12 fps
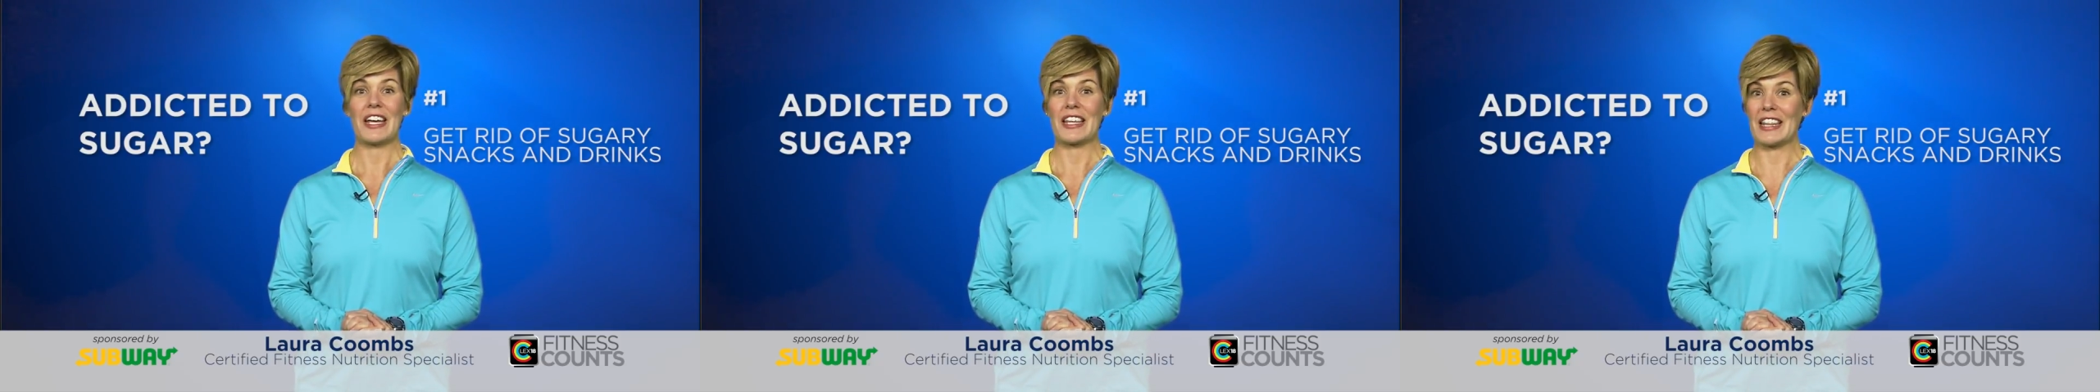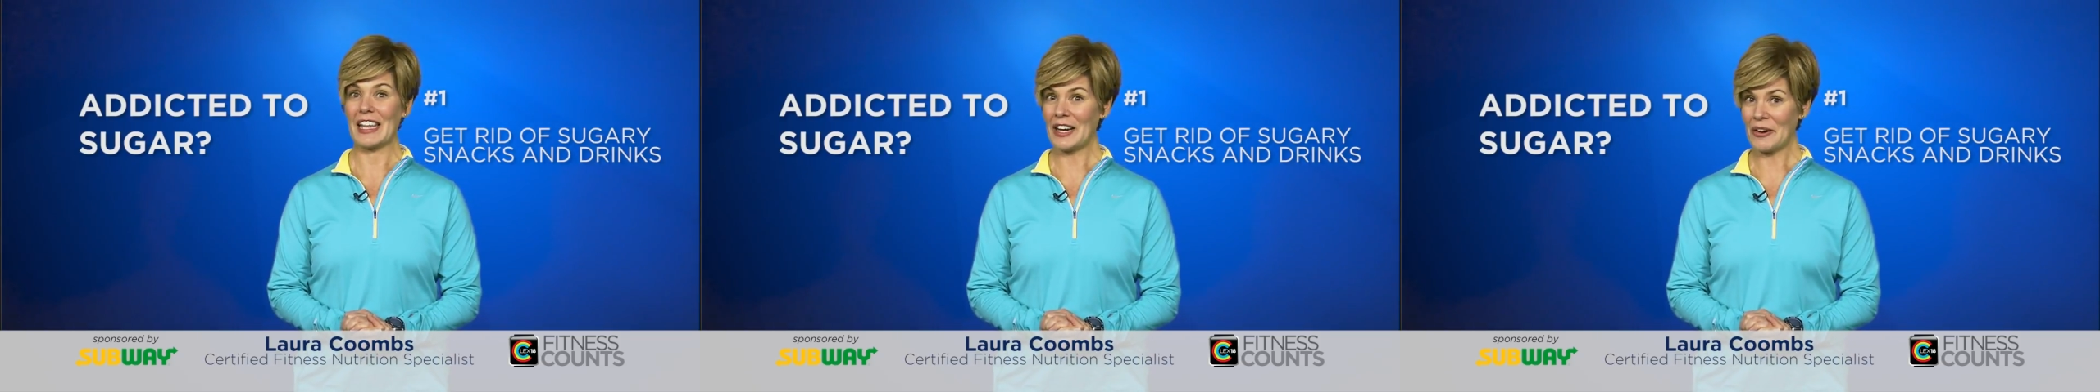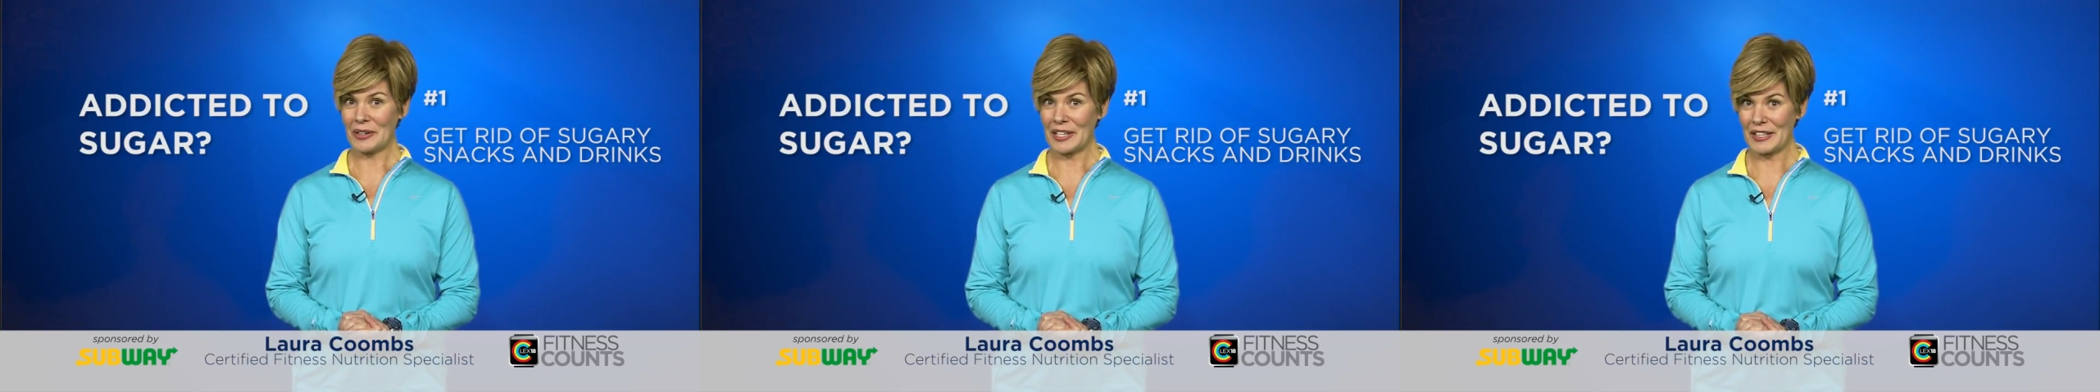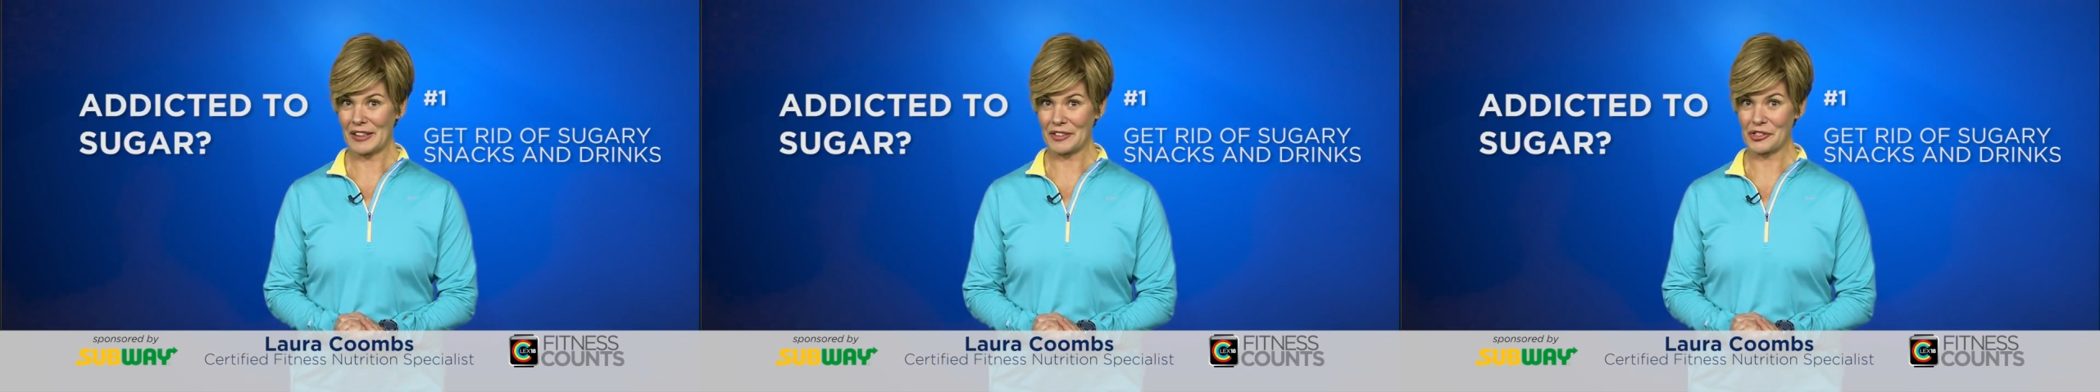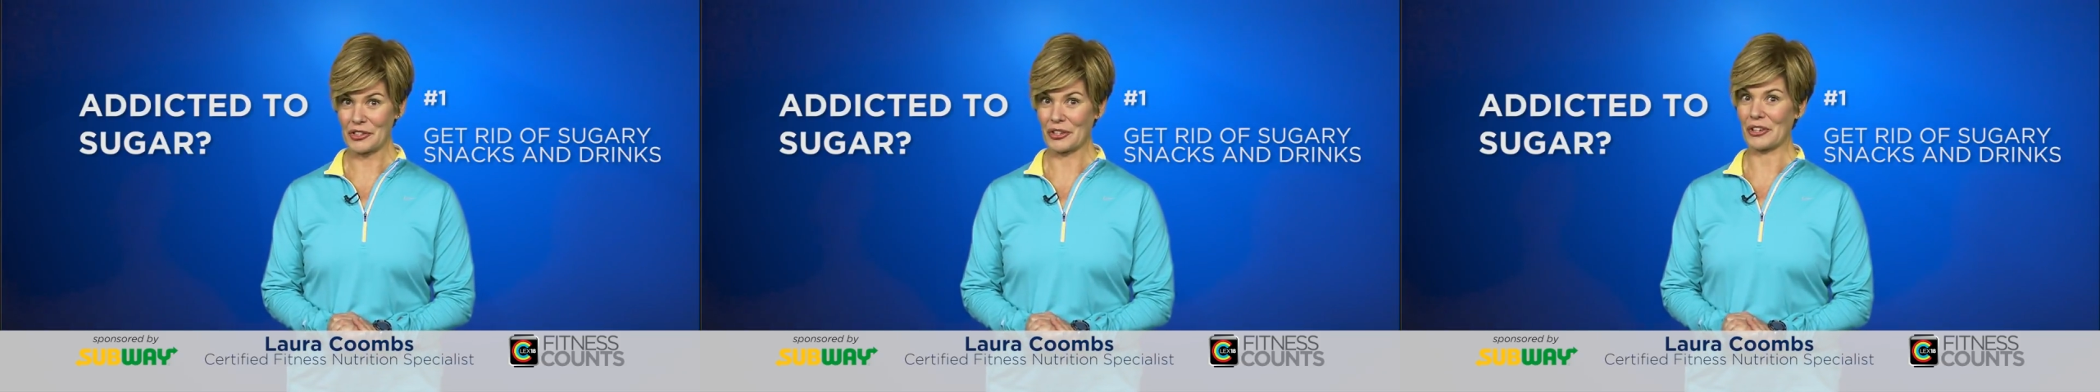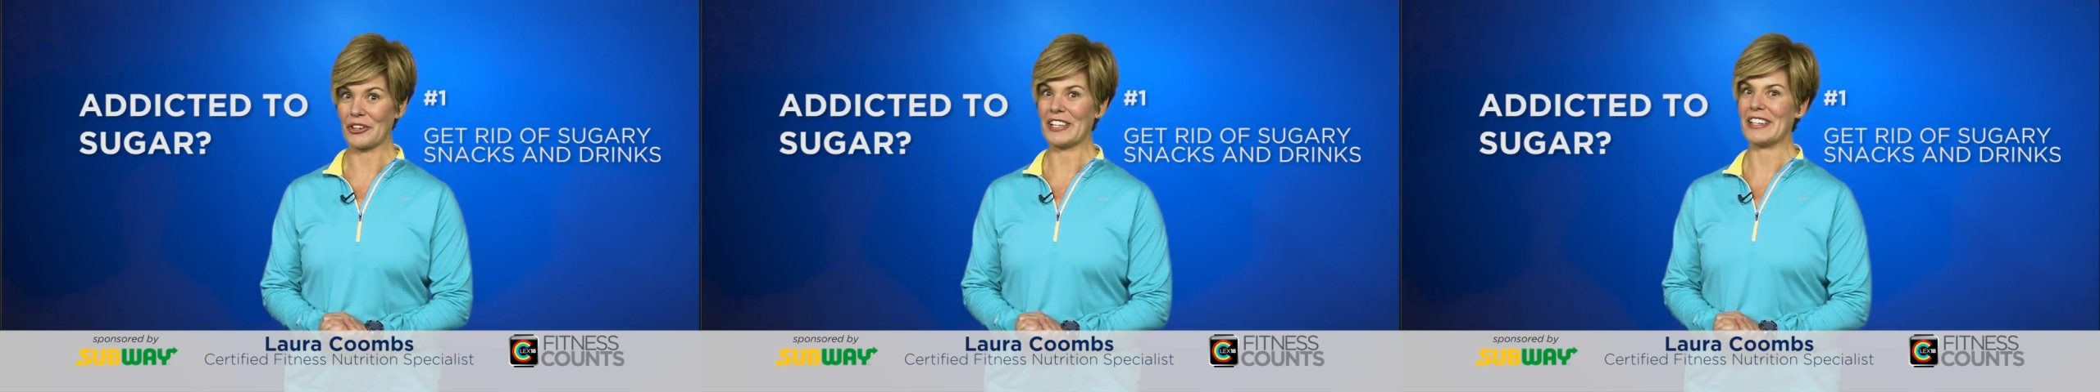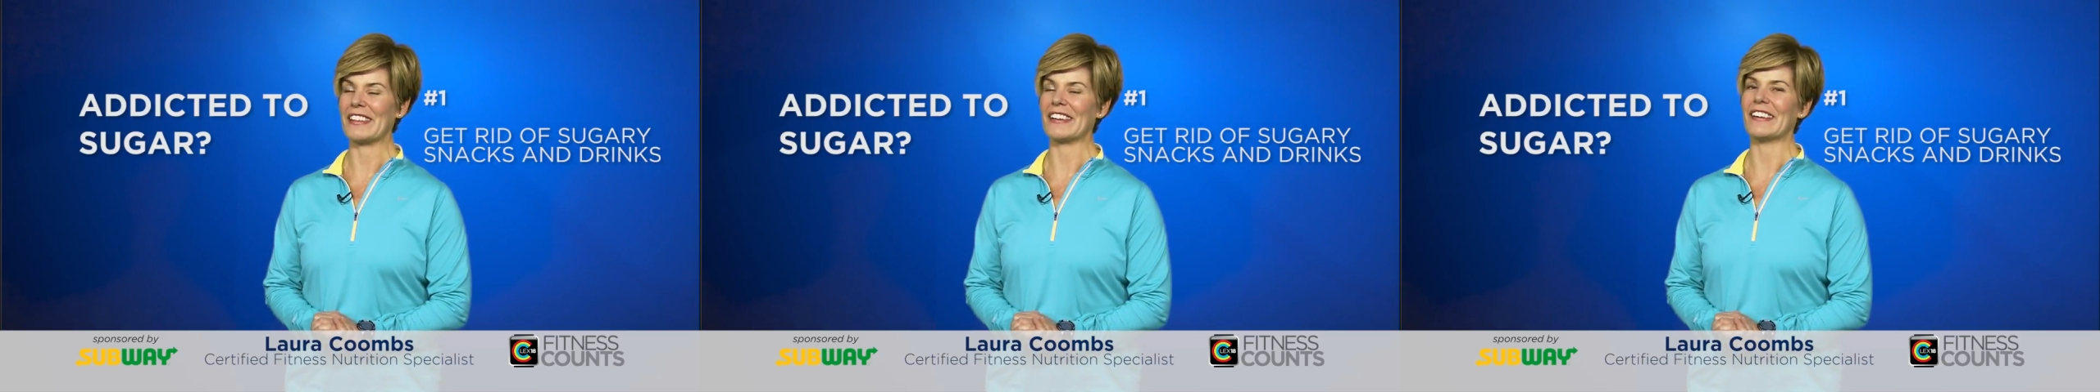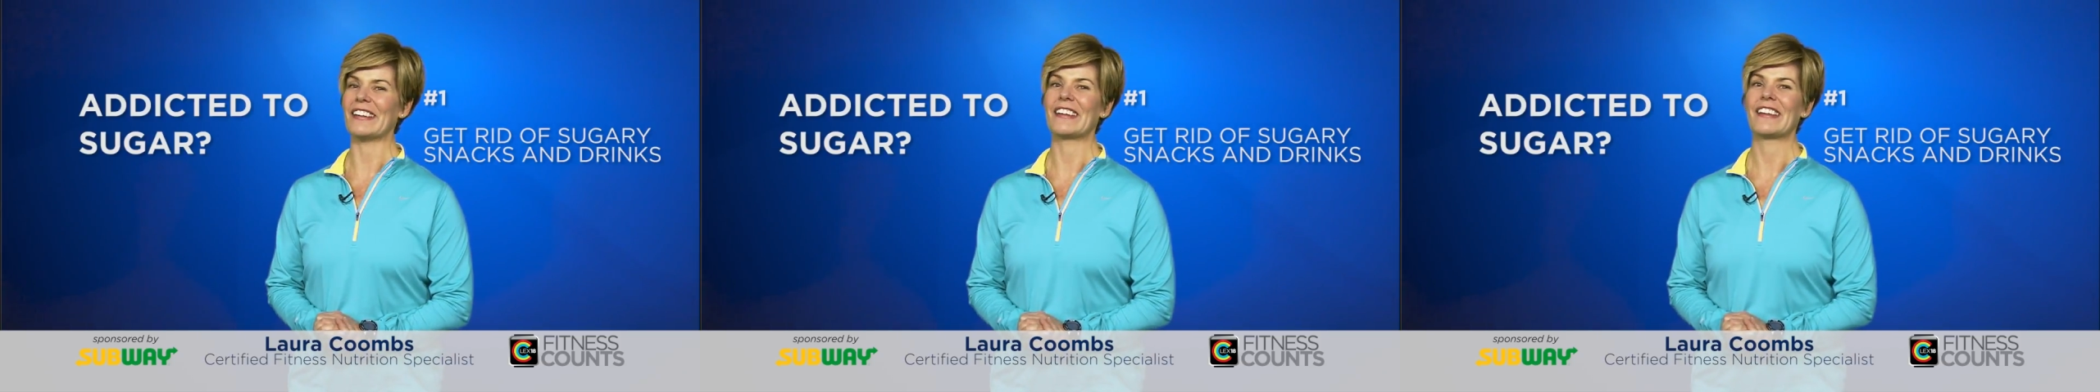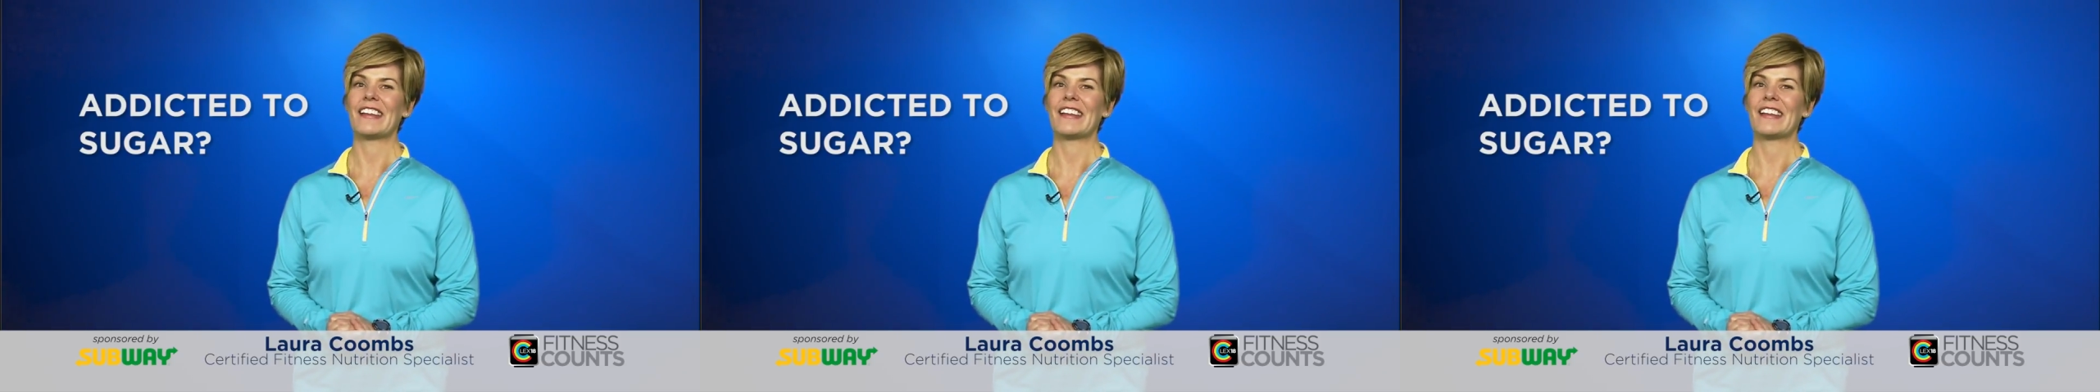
They don't need the sugar either.